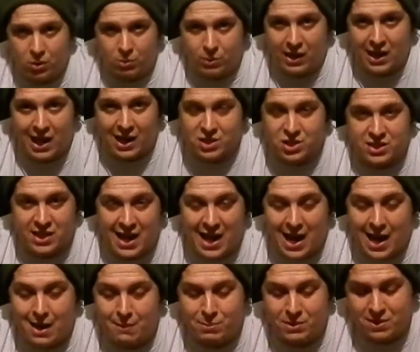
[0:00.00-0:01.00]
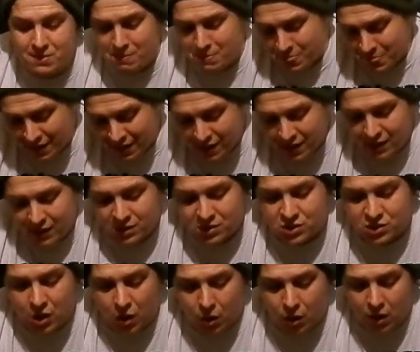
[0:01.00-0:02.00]
reaction to happen.
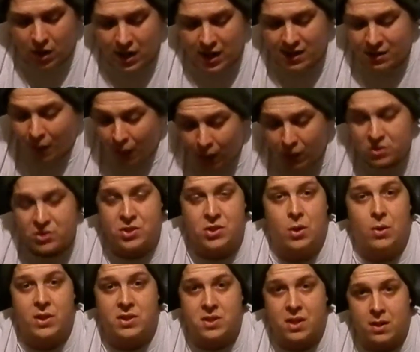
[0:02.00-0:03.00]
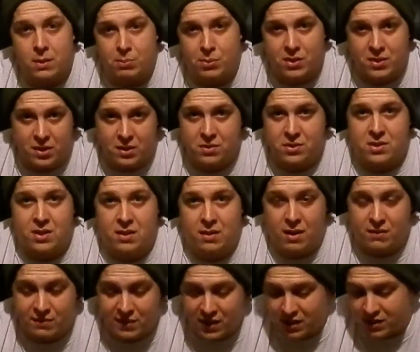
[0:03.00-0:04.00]
So, and also it's going to produce a,
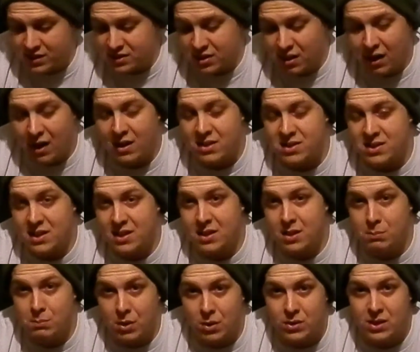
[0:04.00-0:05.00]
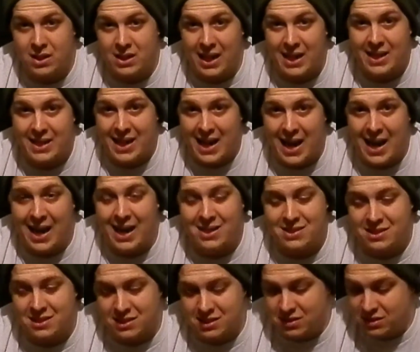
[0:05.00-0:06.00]
a very toxic ammonia-like
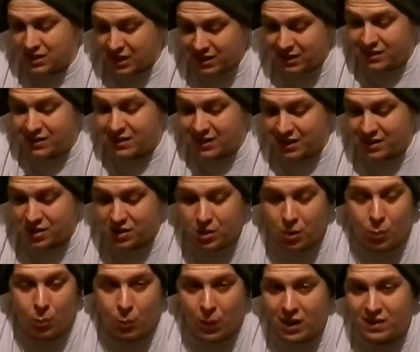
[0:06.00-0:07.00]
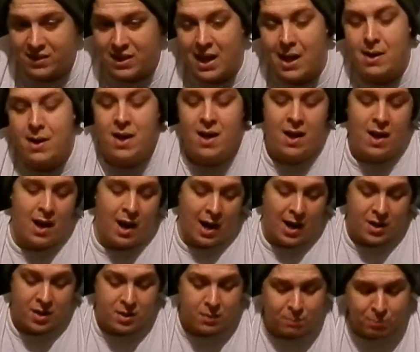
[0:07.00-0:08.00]
gas, and you don't want that.
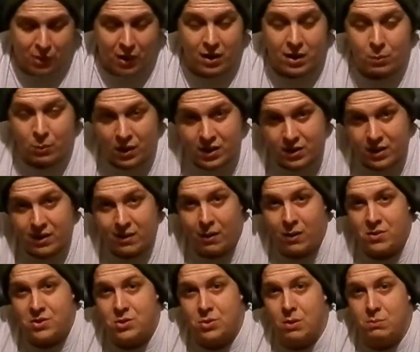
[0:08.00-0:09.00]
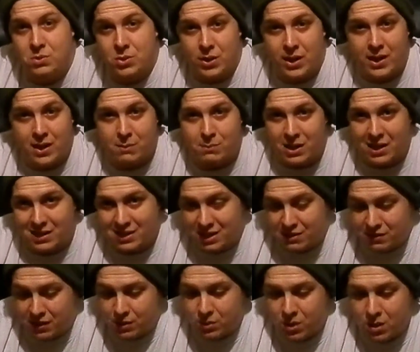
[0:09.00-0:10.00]
You're probably wondering also, I'm doing it in my
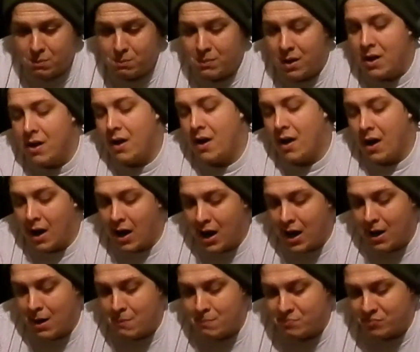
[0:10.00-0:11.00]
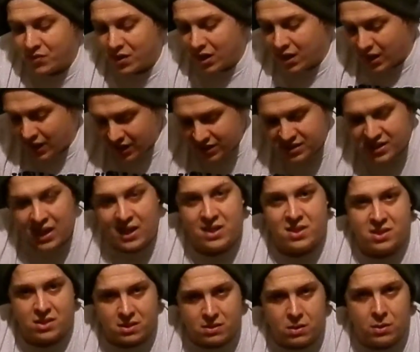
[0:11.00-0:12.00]
living room. Um, it
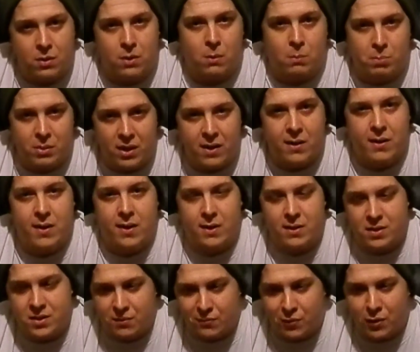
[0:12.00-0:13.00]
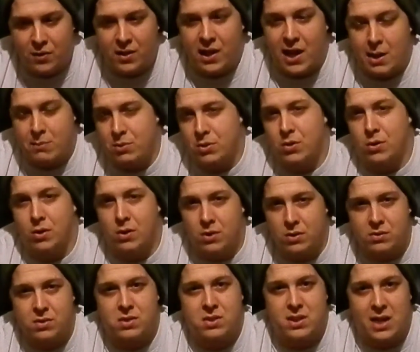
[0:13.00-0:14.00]
takes a little bit for the
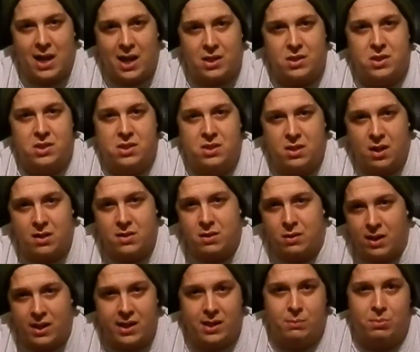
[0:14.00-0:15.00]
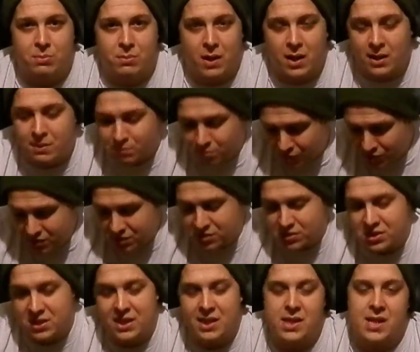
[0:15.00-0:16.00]
chemicals to actually start creating and
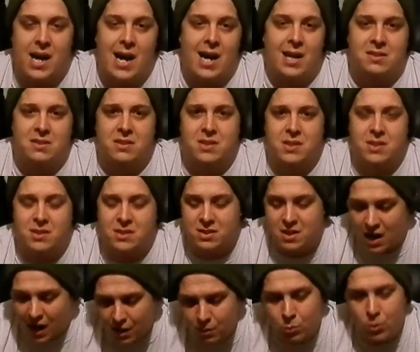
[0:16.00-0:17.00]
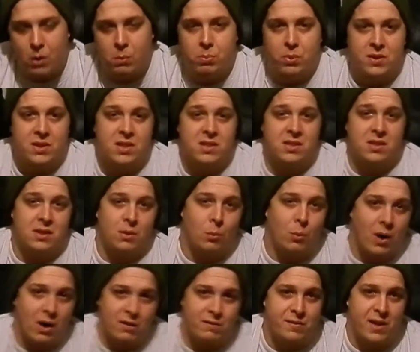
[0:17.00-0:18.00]
producing gases. I will put this in a
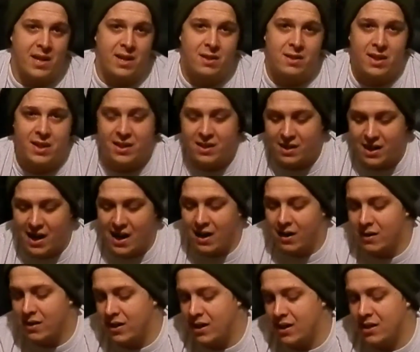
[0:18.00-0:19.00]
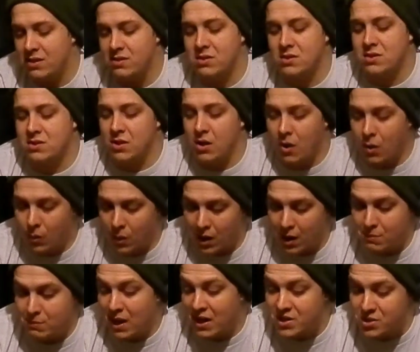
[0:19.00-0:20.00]
well ventilated area, so
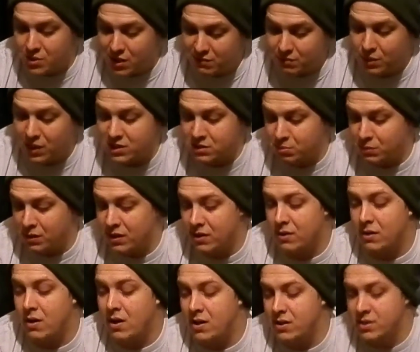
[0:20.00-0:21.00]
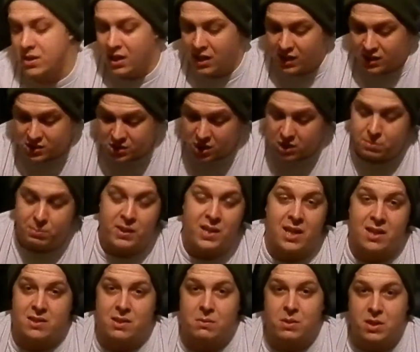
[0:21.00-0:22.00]
um, I do have a respirator on just
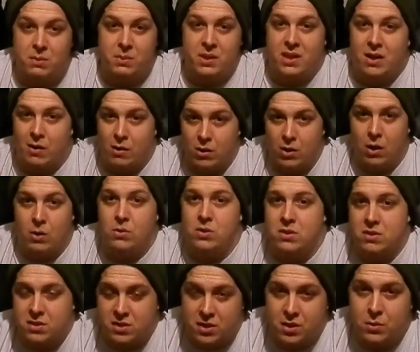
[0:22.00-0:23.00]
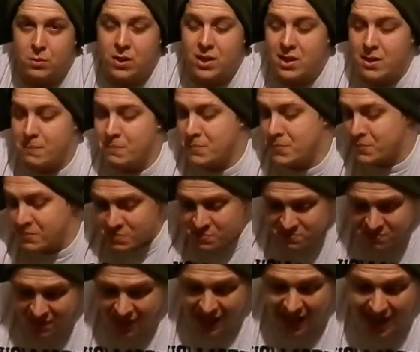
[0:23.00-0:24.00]
because I'm going to be close to it
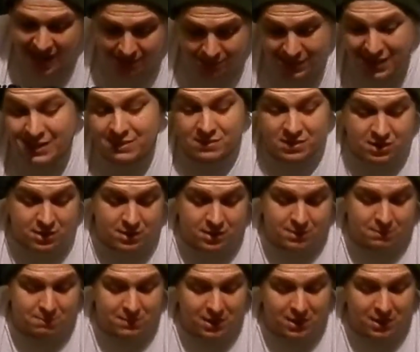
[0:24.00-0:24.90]
and I've got some